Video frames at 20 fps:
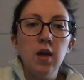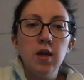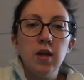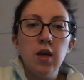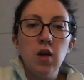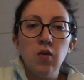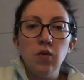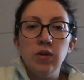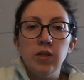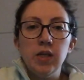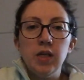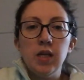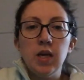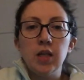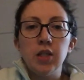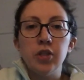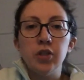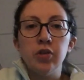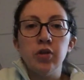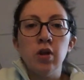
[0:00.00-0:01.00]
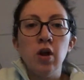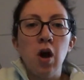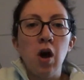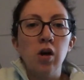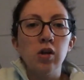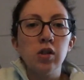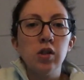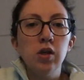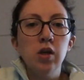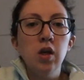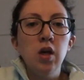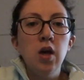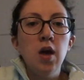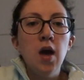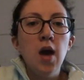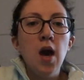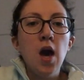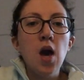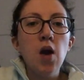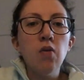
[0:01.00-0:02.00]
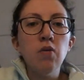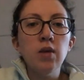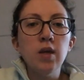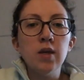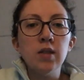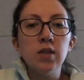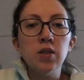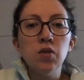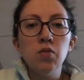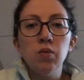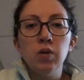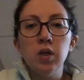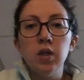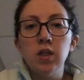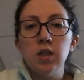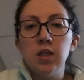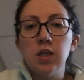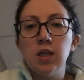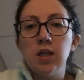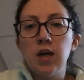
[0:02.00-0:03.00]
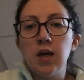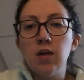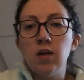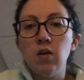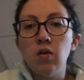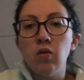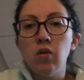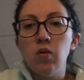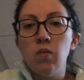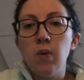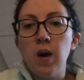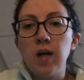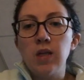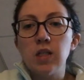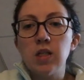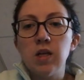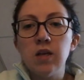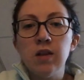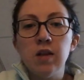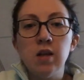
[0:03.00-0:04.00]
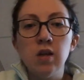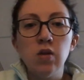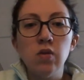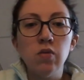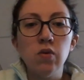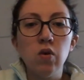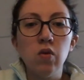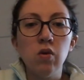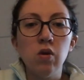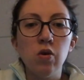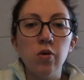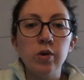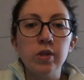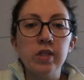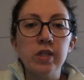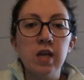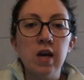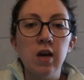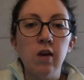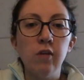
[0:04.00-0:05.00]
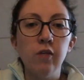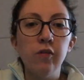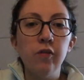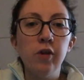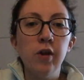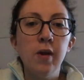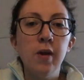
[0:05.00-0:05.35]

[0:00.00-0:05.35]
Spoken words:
"No, indeed, I should not." "Oh, yes, you would indeed. I know you better than you know yourself.